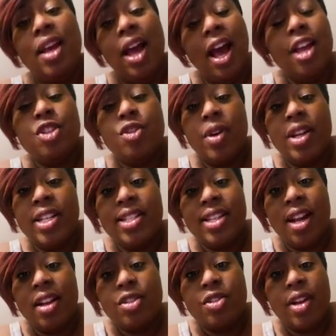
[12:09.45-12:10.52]
I enjoyed the
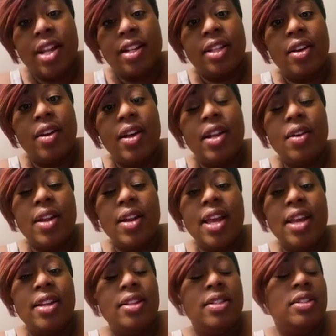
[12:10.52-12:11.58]
soundtrack though. I know
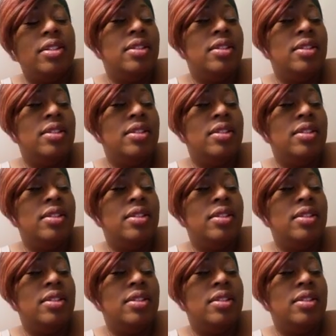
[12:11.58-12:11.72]
that